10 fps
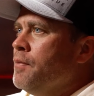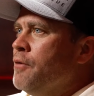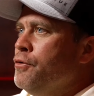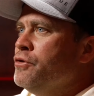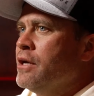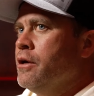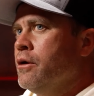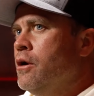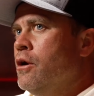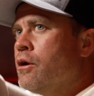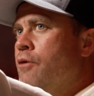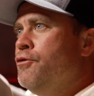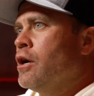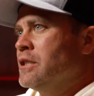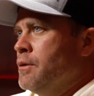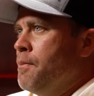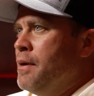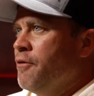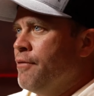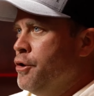if you call someone a
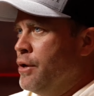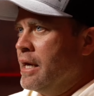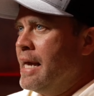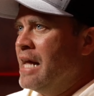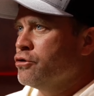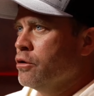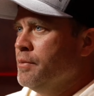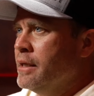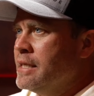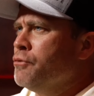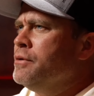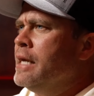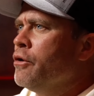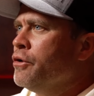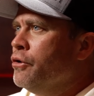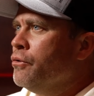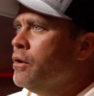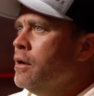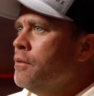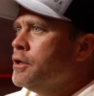pedophile, you get canceled because how dare you?
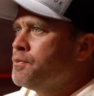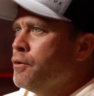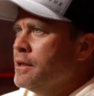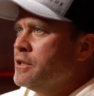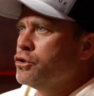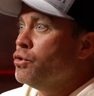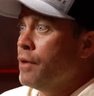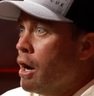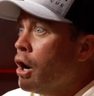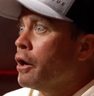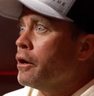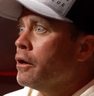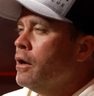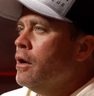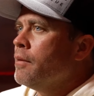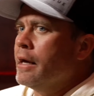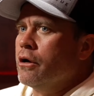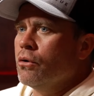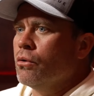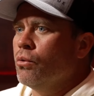This is who they are. Like,
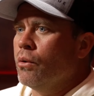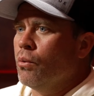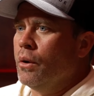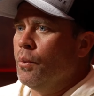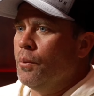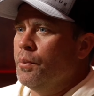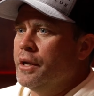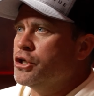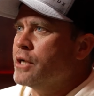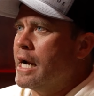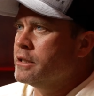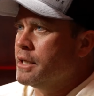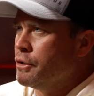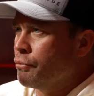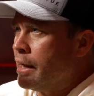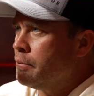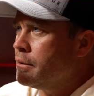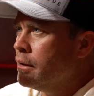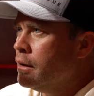but a child's getting raped.